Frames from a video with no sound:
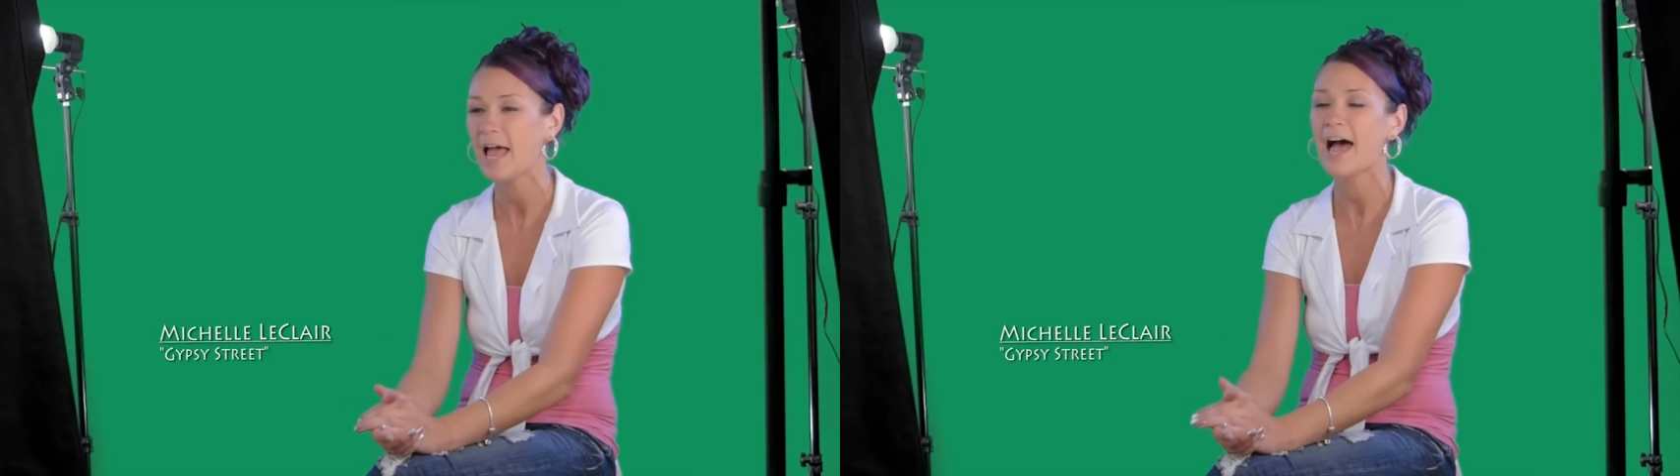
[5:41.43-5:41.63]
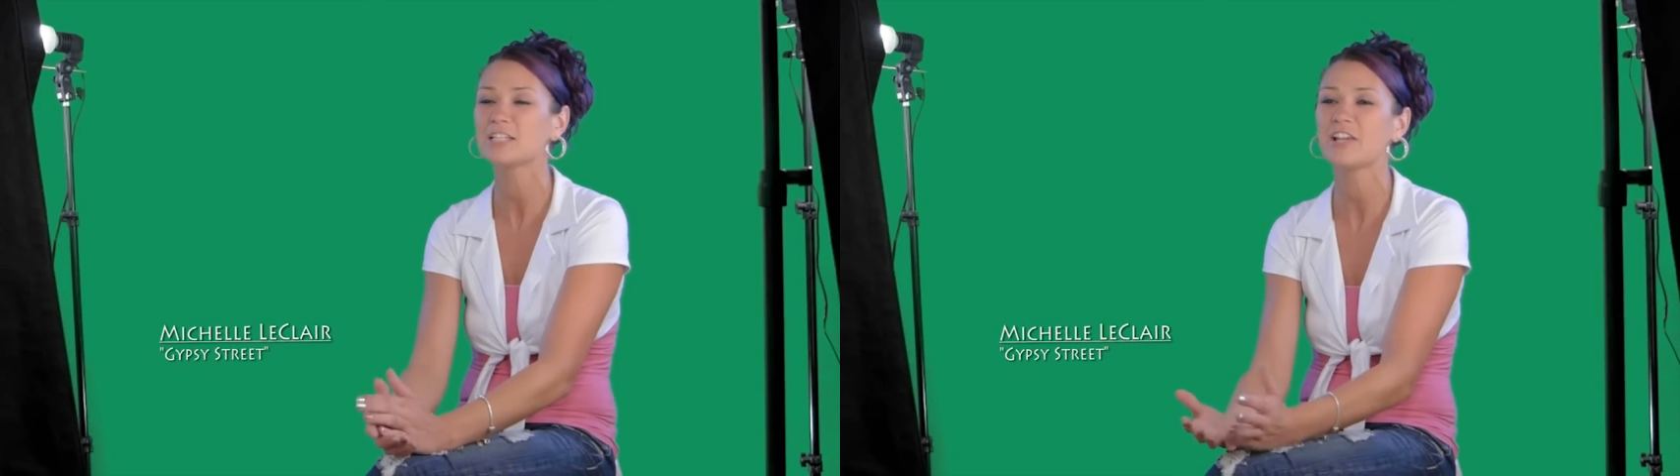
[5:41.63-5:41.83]

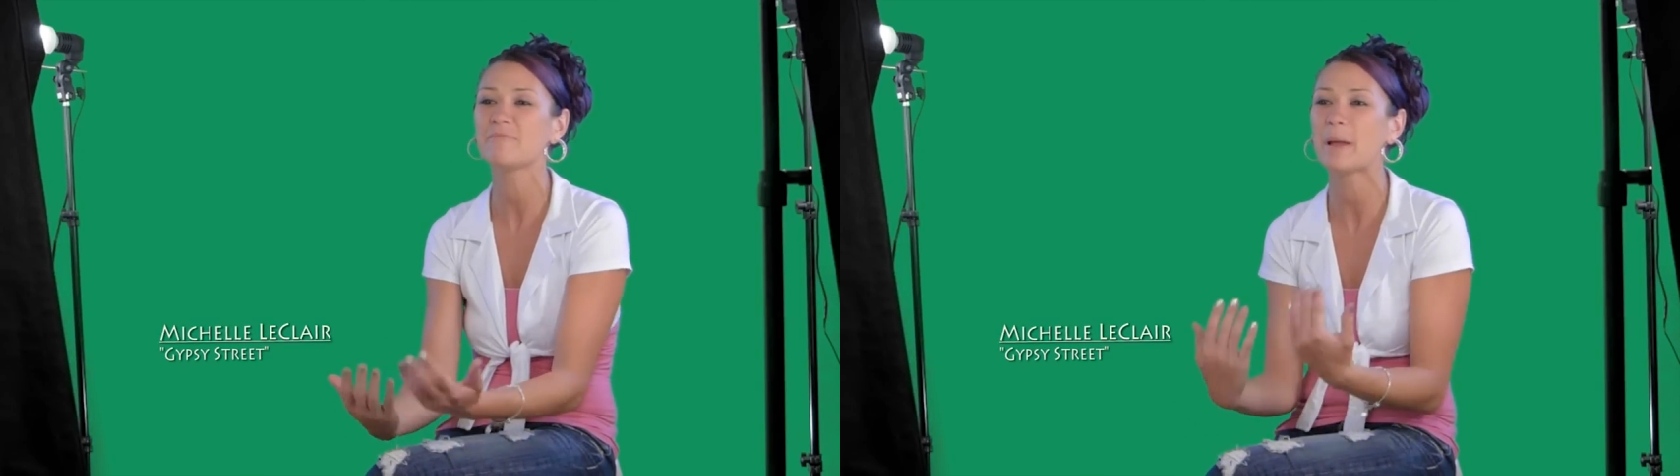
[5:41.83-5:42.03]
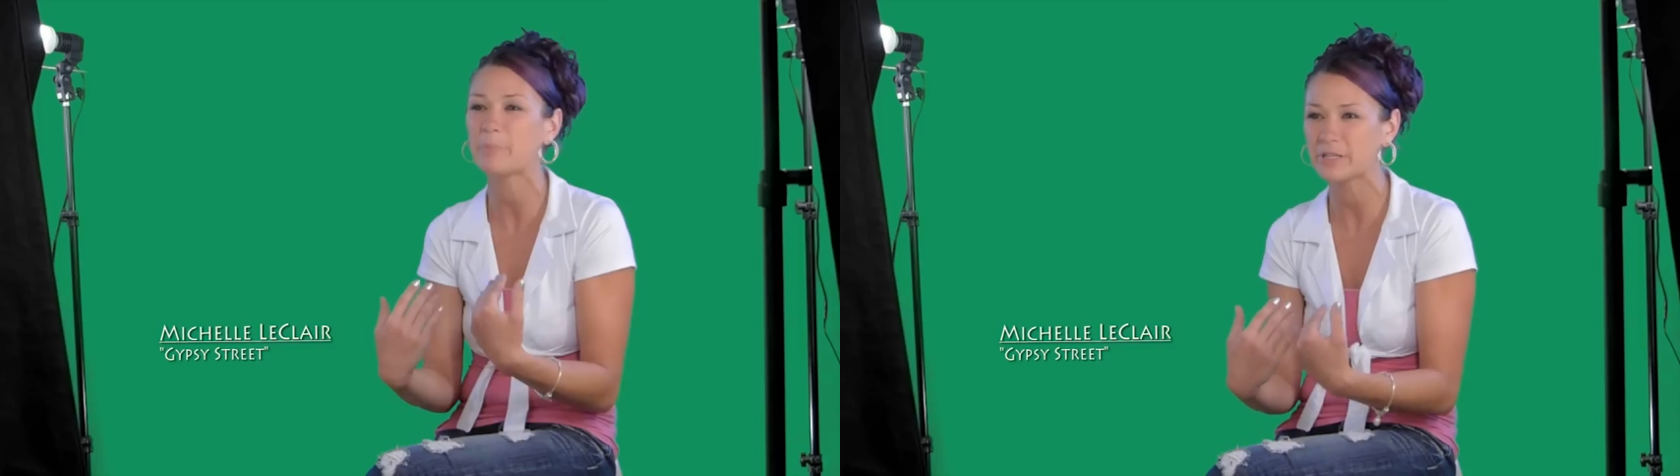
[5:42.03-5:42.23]
I also
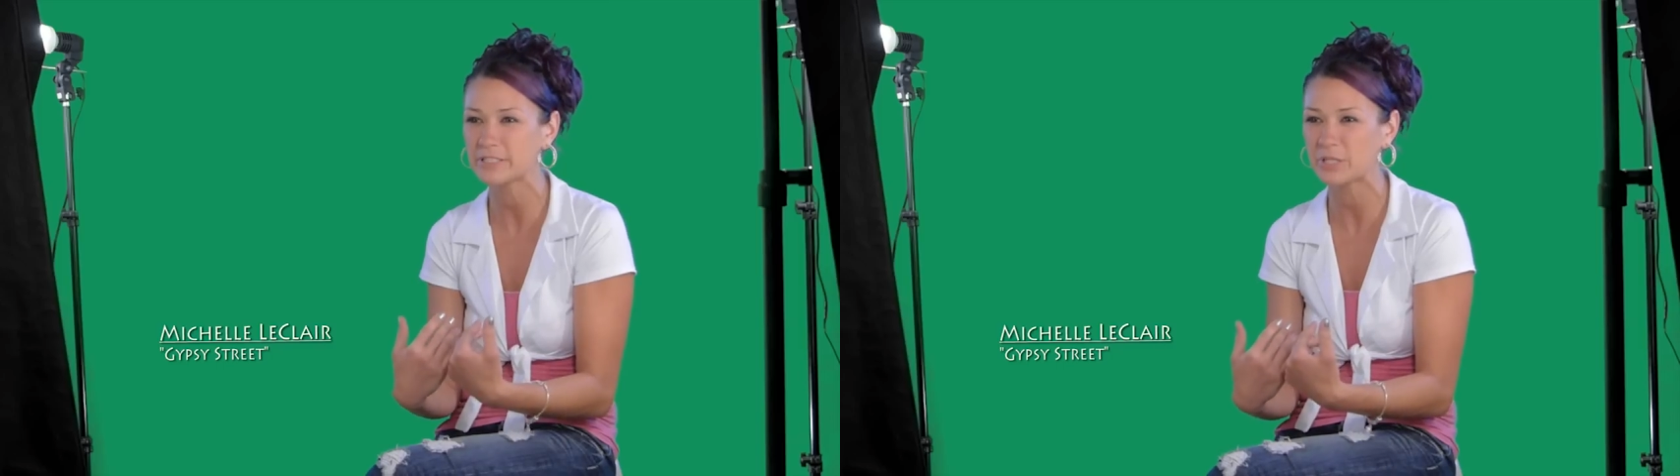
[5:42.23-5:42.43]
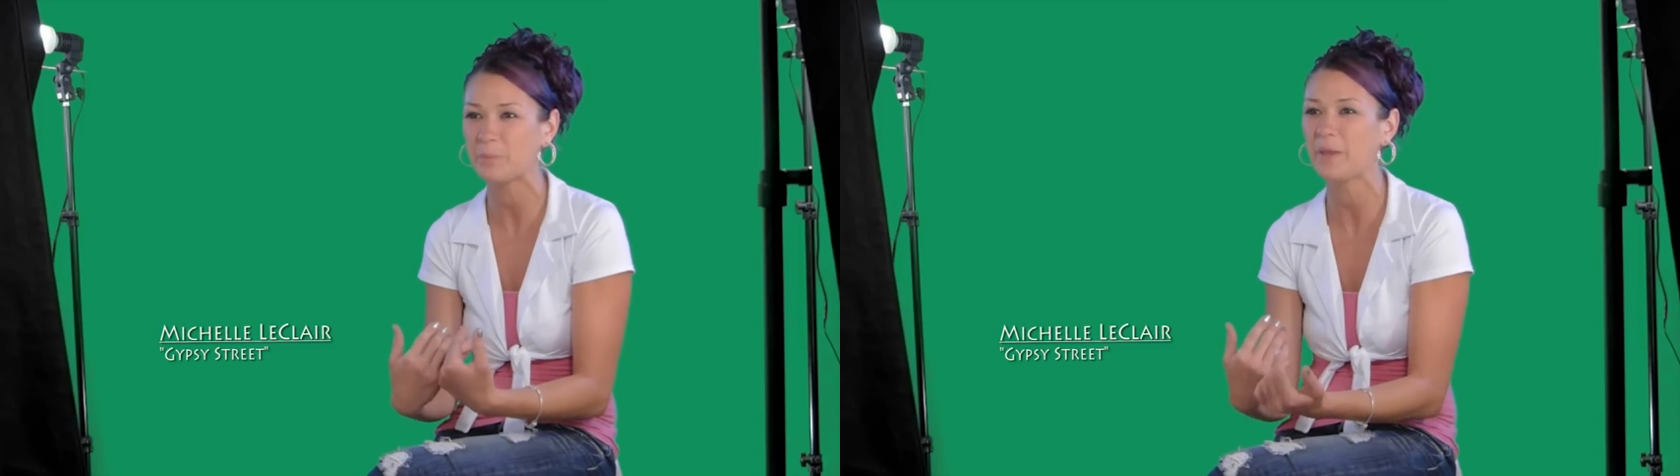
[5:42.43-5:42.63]
have my
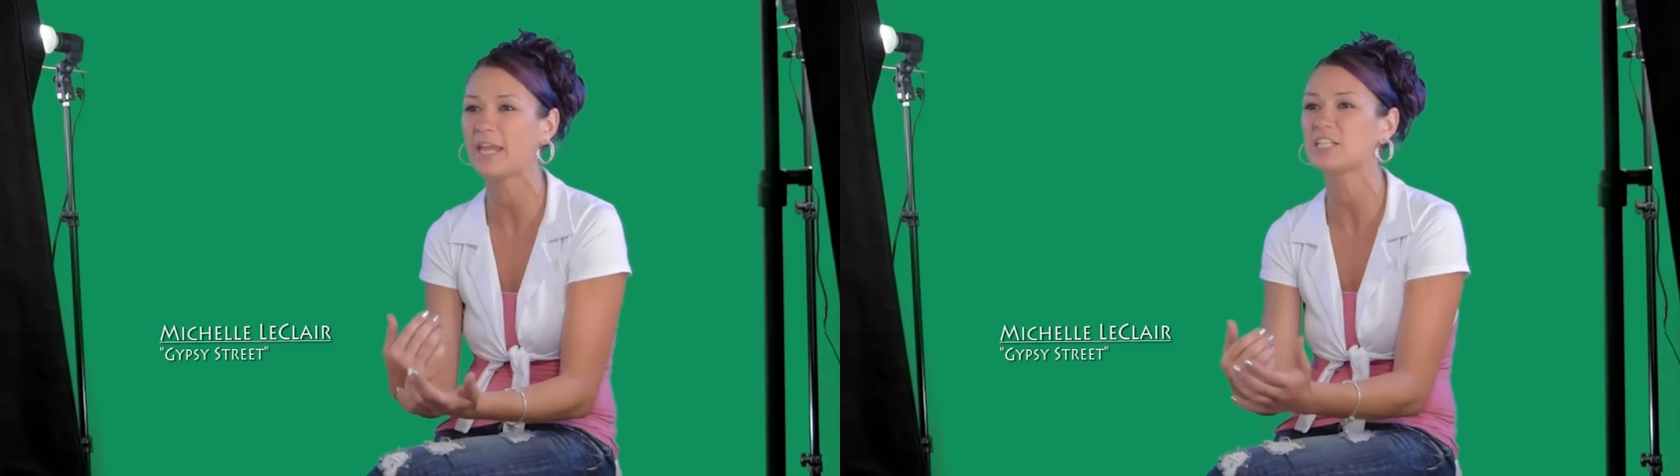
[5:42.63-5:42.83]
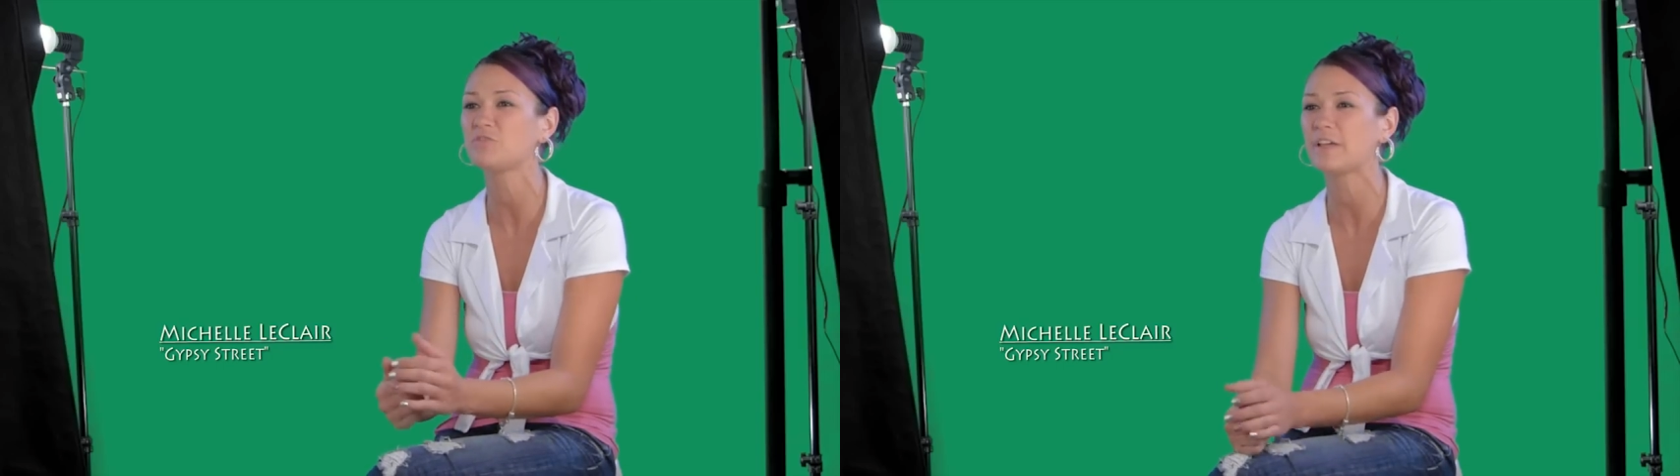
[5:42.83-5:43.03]
personal page,